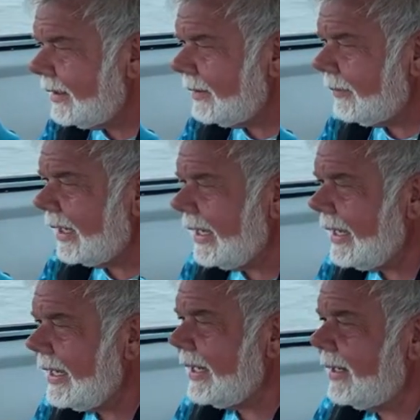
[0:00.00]
Well,
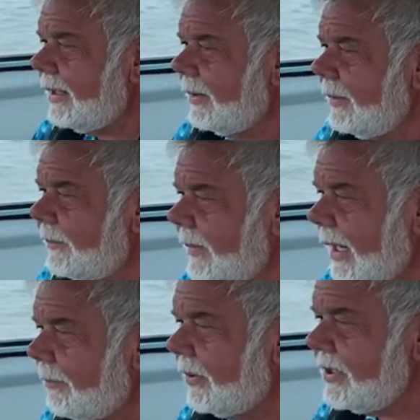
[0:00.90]
hey,
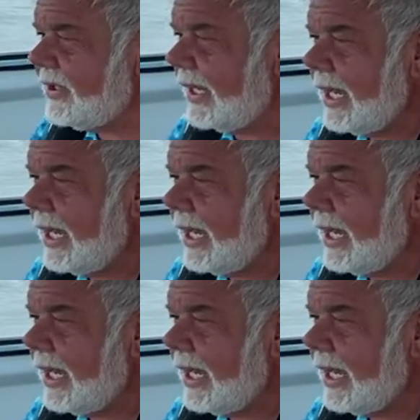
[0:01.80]
I appreciate.